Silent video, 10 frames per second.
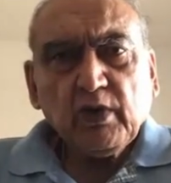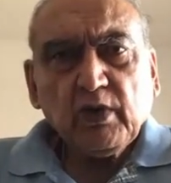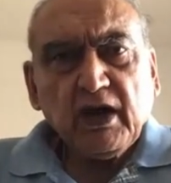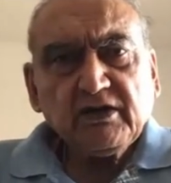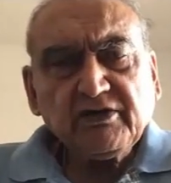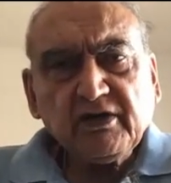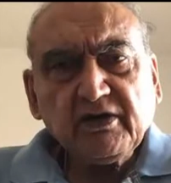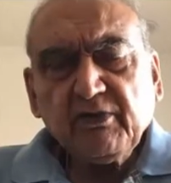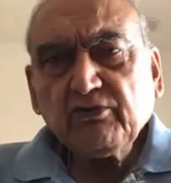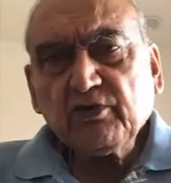who are
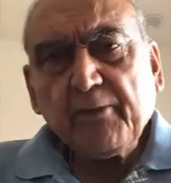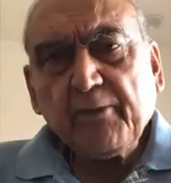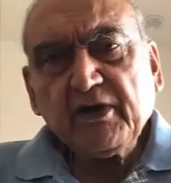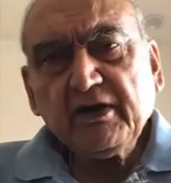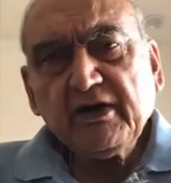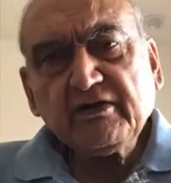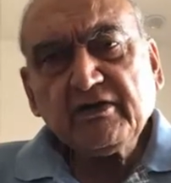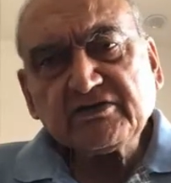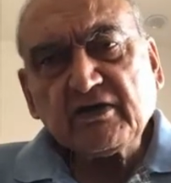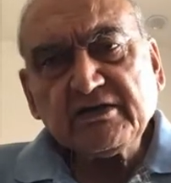determined to rapidly
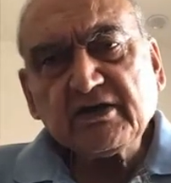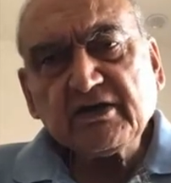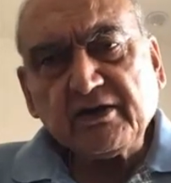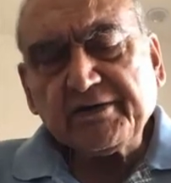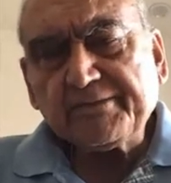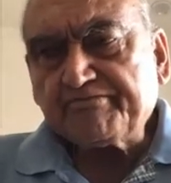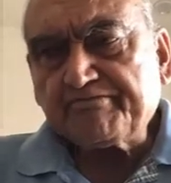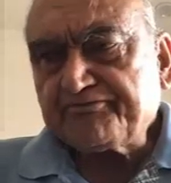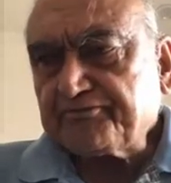industrialize the country.